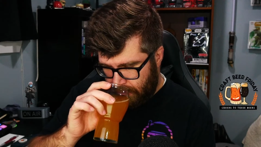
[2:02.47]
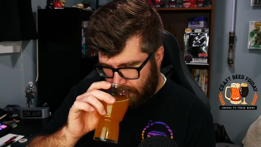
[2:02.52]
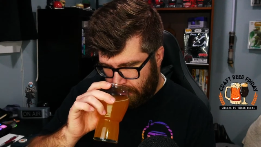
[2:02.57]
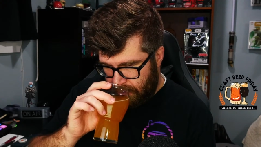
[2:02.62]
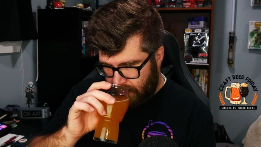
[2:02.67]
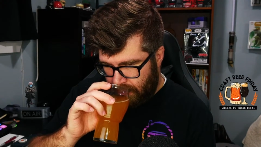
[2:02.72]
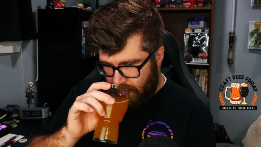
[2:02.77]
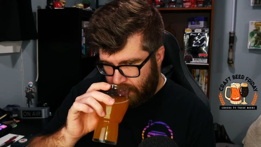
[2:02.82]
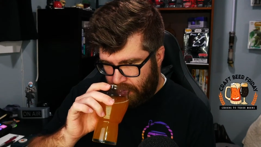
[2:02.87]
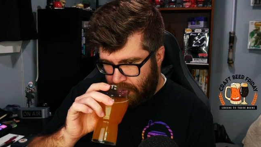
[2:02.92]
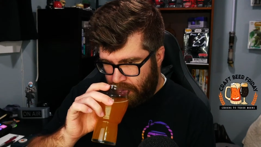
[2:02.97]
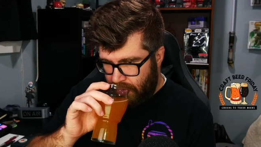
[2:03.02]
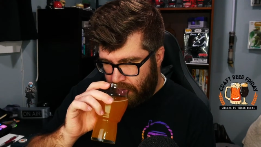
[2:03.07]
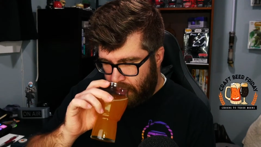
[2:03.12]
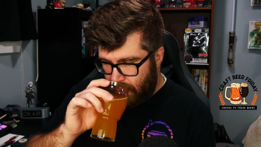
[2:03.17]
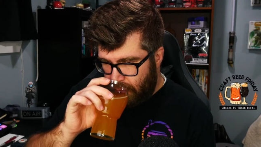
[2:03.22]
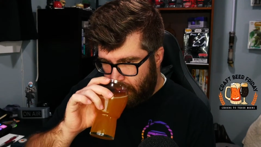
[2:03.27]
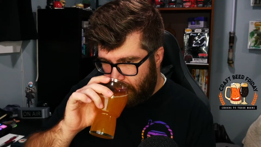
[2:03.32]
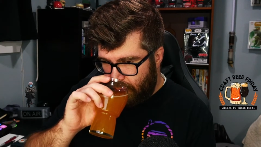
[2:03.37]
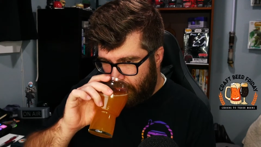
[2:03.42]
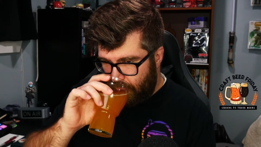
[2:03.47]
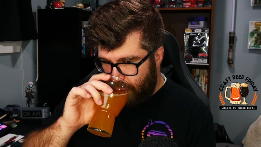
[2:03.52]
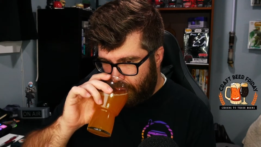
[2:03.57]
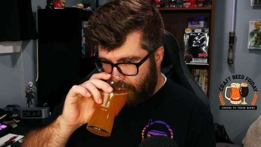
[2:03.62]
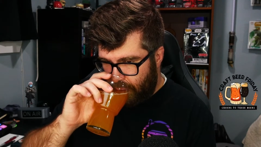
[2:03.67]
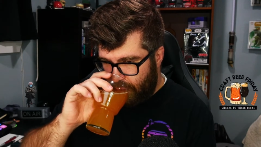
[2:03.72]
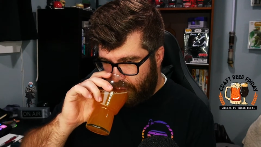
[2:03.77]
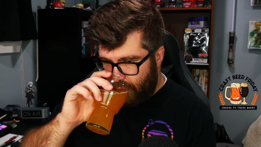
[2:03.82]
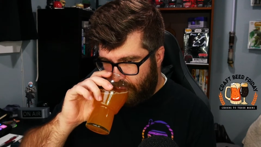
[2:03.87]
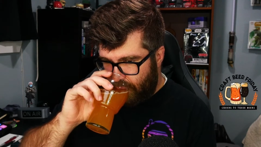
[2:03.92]

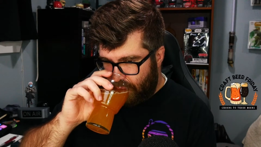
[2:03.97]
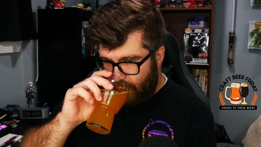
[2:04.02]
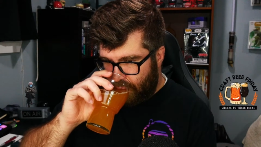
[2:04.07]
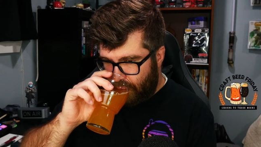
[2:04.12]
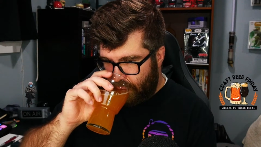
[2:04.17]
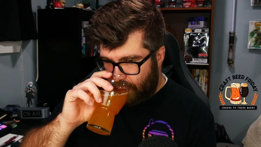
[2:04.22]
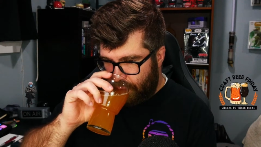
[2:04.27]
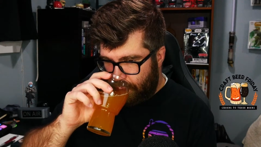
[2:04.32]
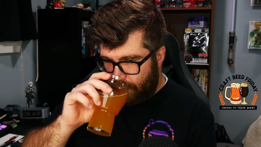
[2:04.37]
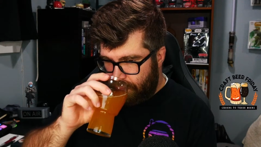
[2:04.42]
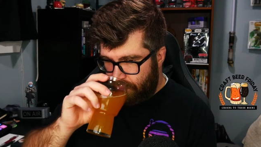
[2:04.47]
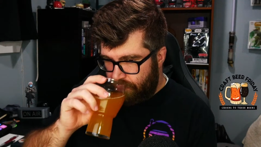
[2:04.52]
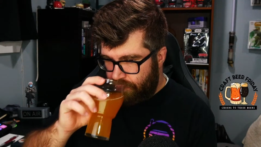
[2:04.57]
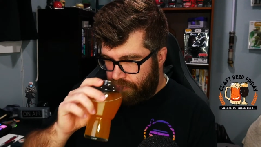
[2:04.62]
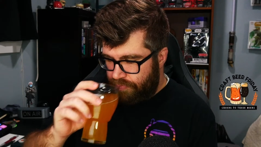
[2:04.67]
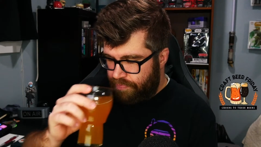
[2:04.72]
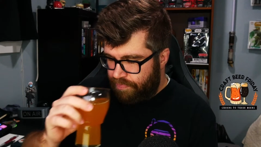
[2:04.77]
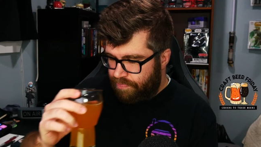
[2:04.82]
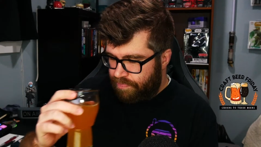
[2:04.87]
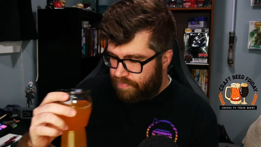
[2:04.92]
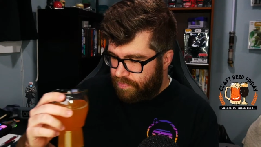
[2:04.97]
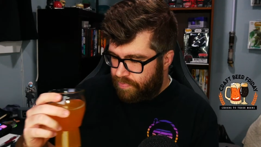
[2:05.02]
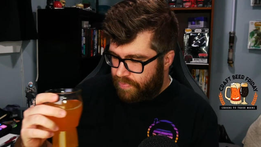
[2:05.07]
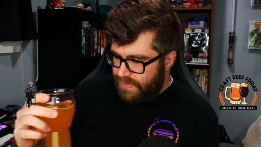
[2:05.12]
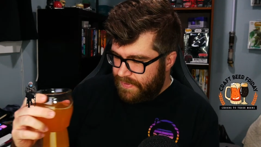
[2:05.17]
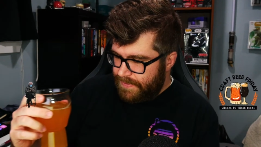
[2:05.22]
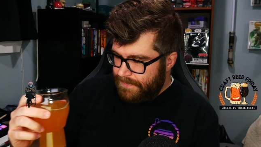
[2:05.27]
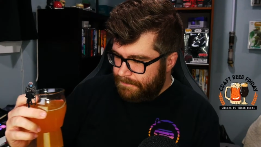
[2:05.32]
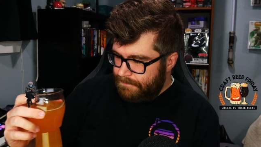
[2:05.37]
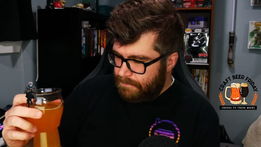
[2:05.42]

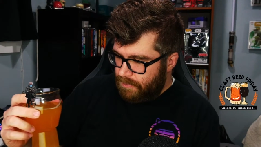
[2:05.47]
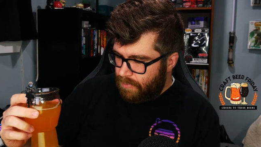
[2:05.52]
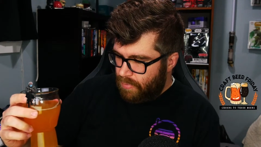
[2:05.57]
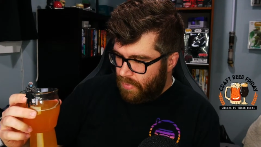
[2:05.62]
Nothing is said.